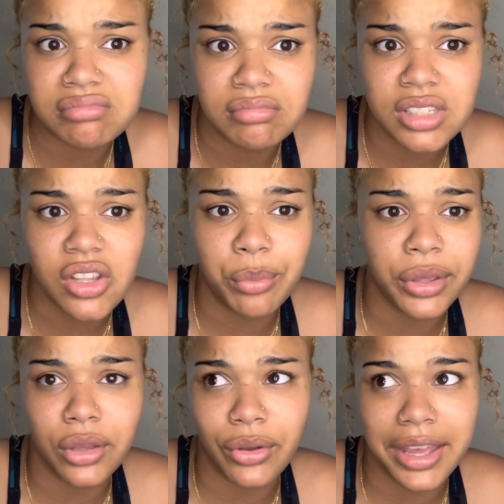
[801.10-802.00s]
So I'm
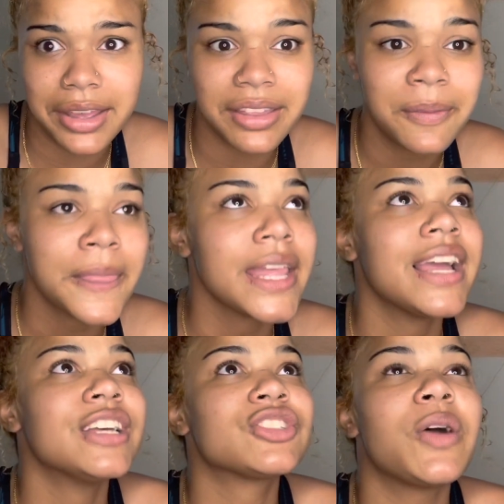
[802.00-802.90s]
like, okay.
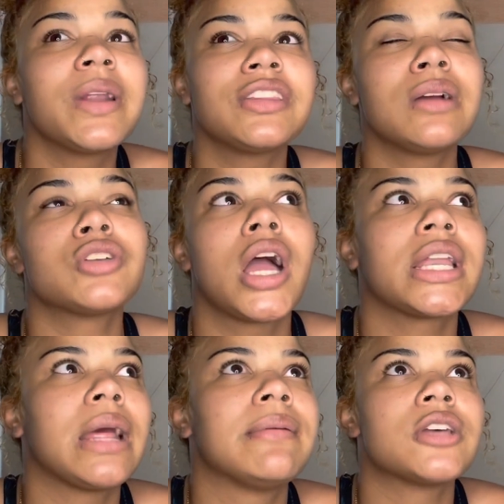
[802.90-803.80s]
So I went out there, I'm talking
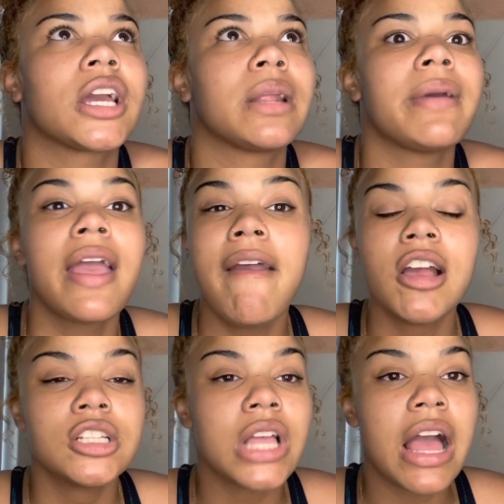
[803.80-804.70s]
to him.
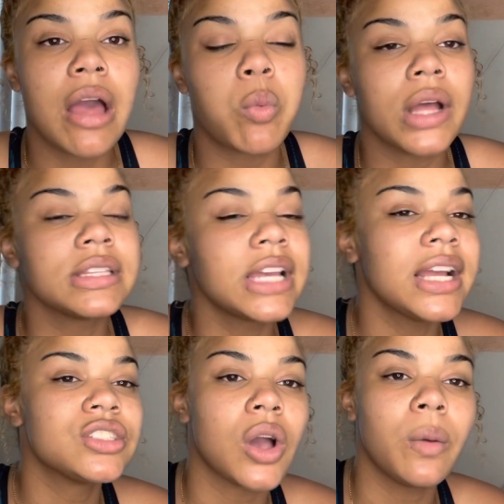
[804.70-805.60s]
One thing I
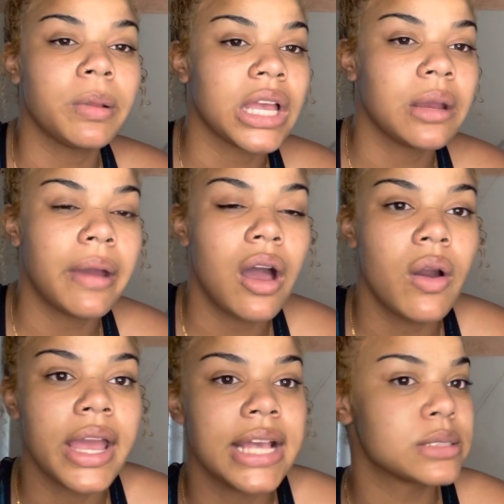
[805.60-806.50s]
don't play
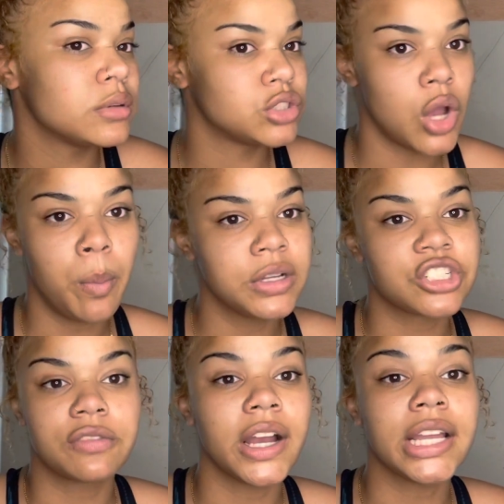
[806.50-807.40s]
about is, don't put
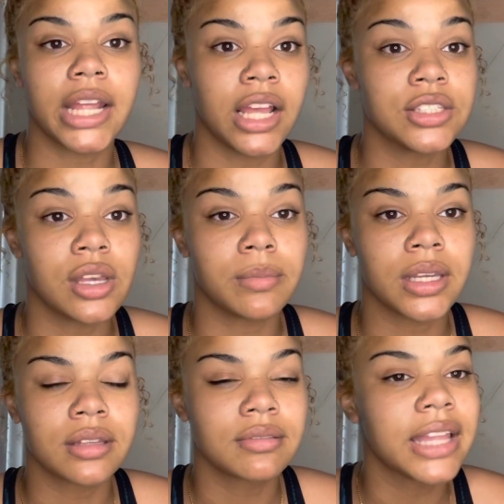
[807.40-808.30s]
your fucking hands on
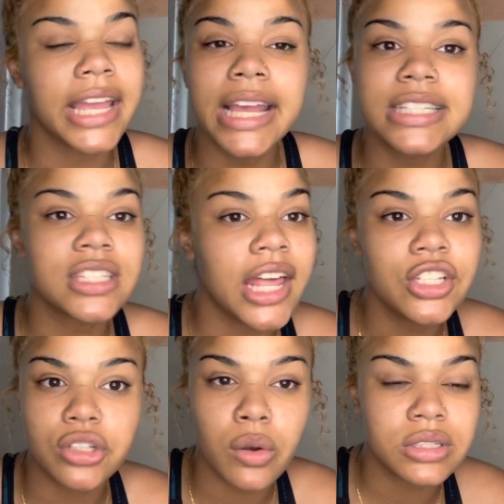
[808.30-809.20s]
me. Like, it's not a
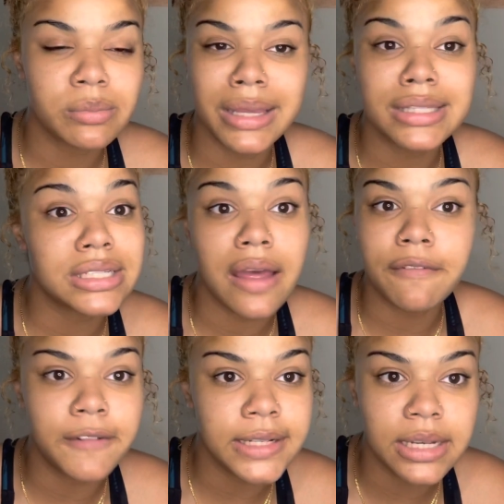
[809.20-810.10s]
joke to me. It's not
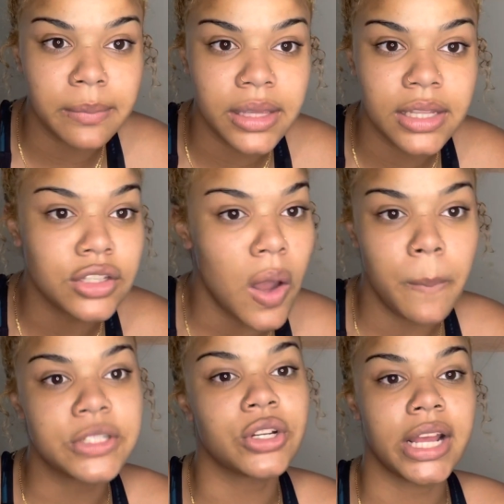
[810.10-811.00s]
funny to me. Don't
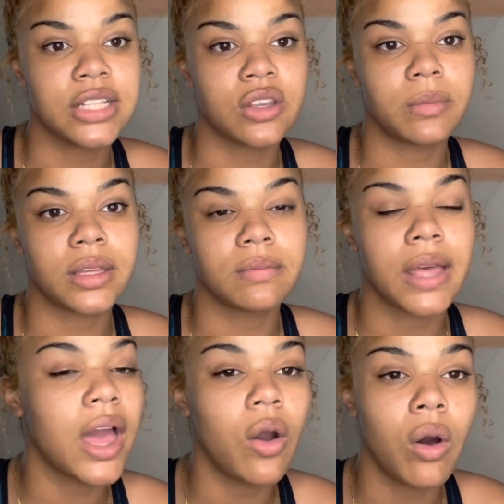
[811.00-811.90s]
put your hands on me
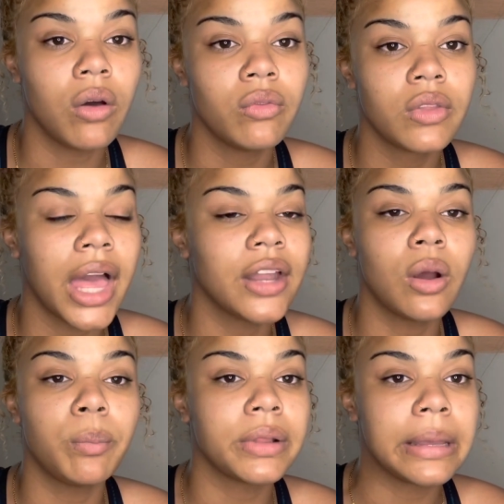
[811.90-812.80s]
at all. I
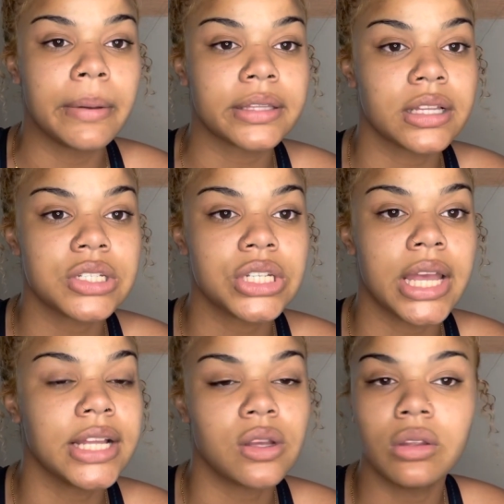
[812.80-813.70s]
don't play about that shit.
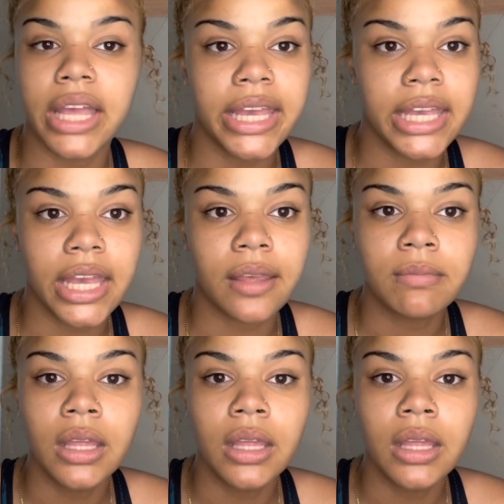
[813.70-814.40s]
I don't like it.